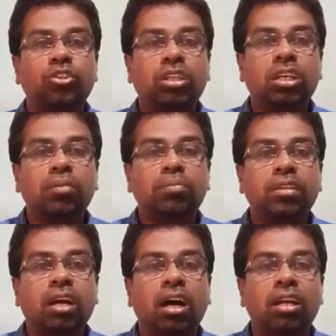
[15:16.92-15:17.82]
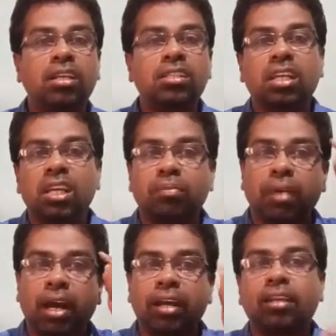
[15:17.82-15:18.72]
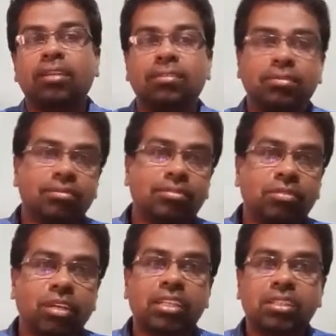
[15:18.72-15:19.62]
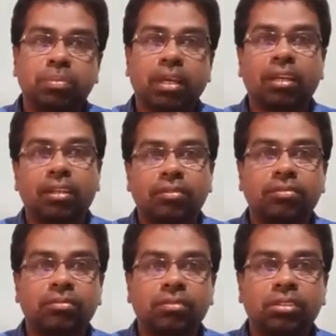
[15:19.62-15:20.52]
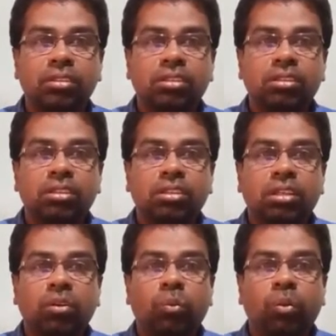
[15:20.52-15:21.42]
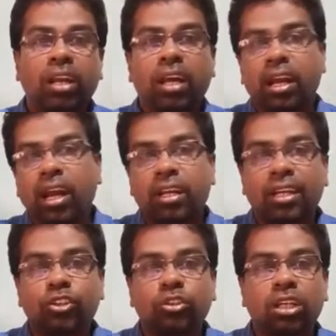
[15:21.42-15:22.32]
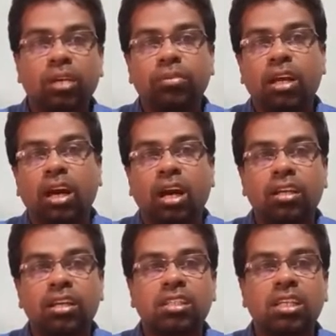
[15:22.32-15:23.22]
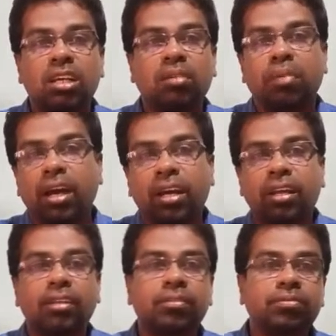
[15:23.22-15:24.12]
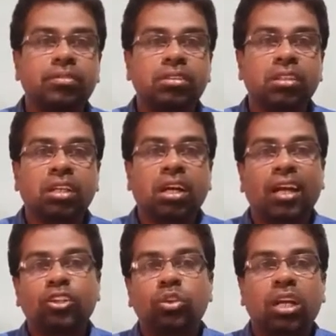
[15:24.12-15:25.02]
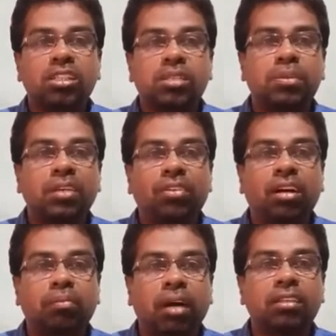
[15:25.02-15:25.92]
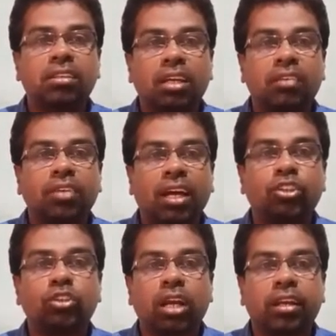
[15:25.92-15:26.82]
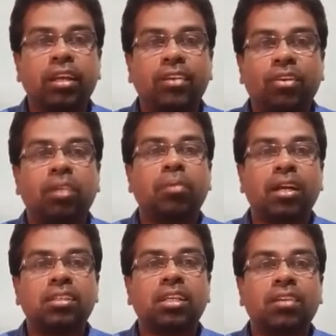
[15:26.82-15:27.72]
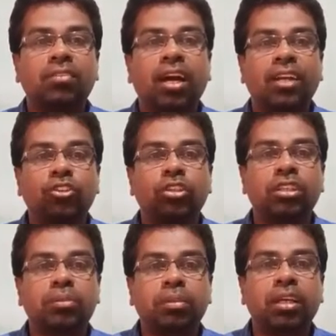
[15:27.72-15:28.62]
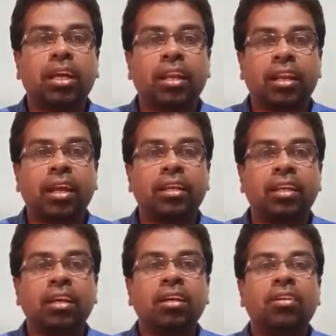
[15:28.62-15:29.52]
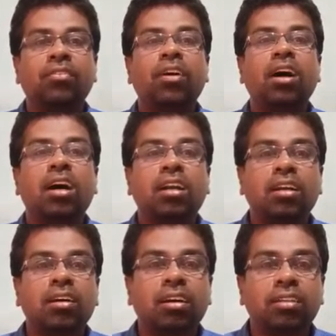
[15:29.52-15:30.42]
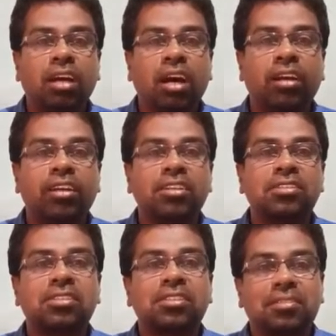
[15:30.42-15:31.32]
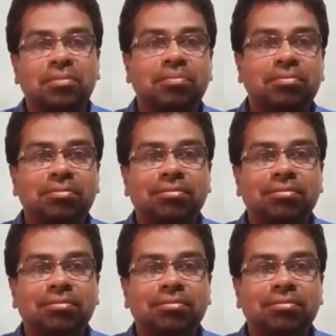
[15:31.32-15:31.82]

I should keep the audience in mind when I speak. While I write, I should keep the audience in your mind. I should not speak for myself. I should not read for myself. I should speak and write for the audience.